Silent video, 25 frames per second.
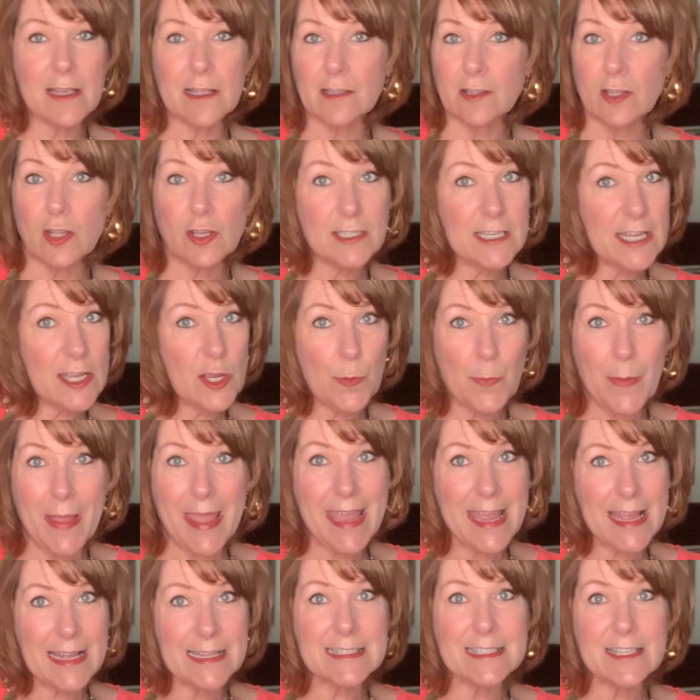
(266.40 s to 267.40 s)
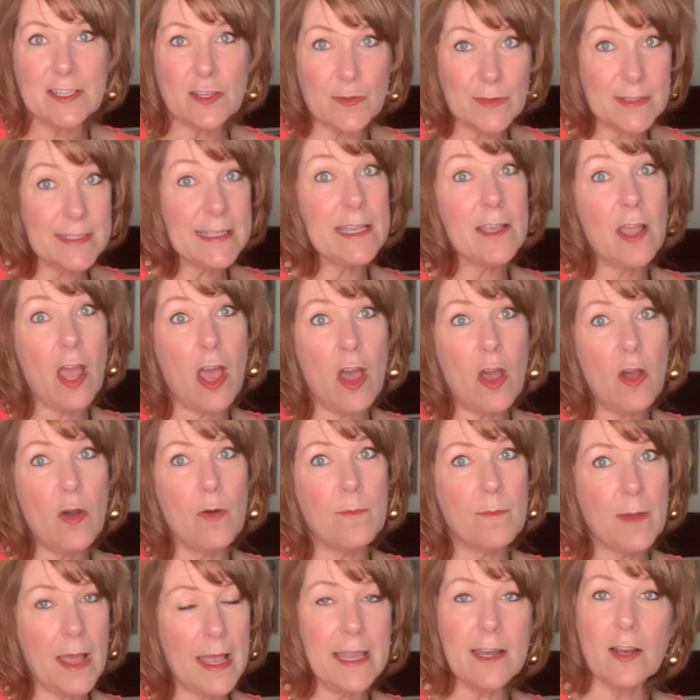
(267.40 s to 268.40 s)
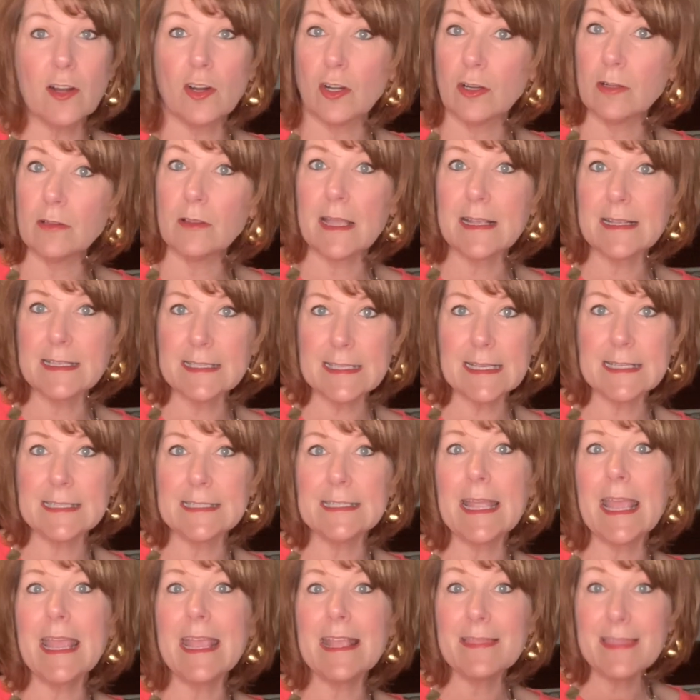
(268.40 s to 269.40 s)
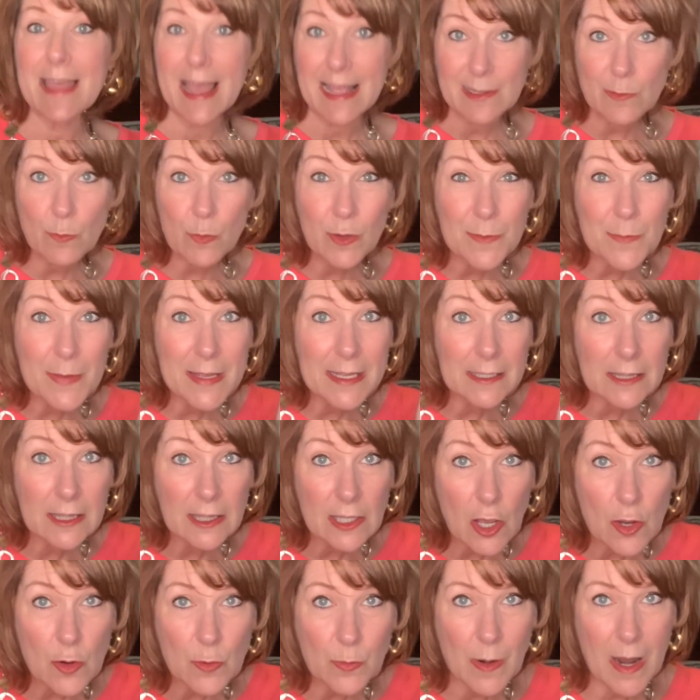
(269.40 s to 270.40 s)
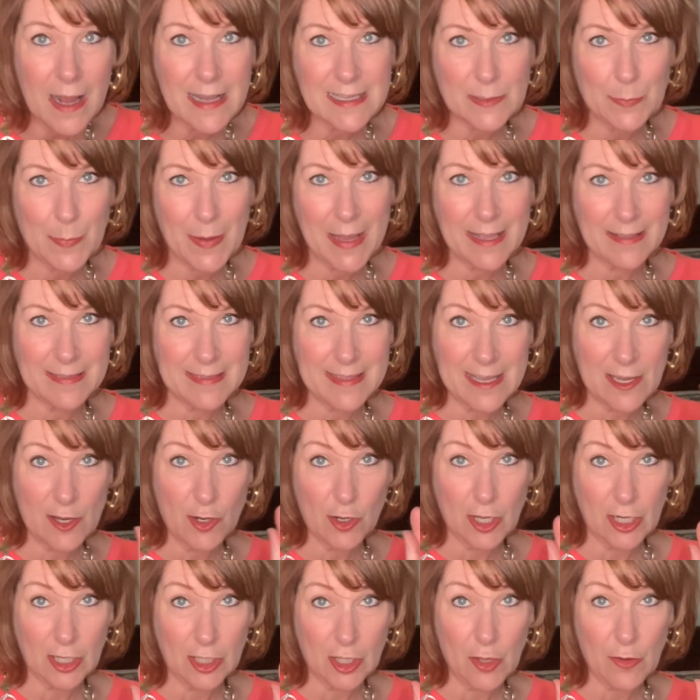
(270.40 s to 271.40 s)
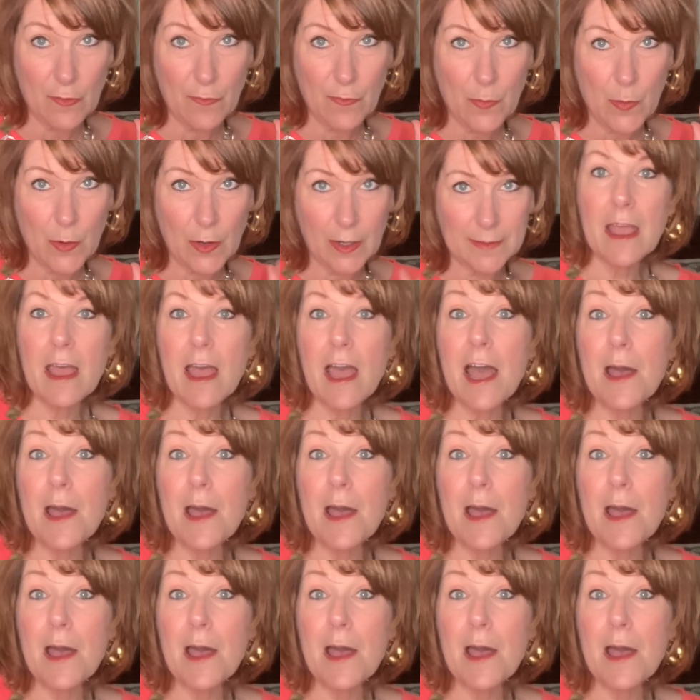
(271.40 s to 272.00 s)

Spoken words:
looked at your pants and you see, oh, mine are like 6 to 8, that would be a low rise pant that you're going to look for.